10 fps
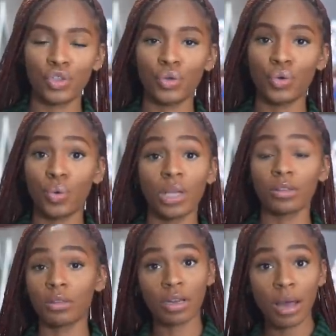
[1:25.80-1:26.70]
to
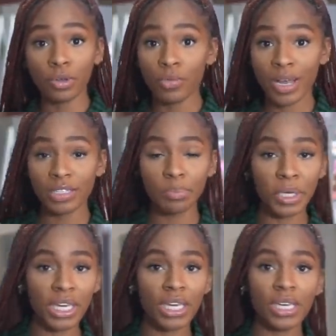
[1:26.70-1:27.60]
look up new
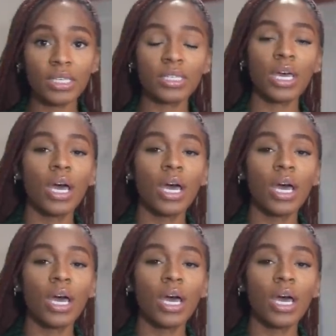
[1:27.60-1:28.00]
recipes.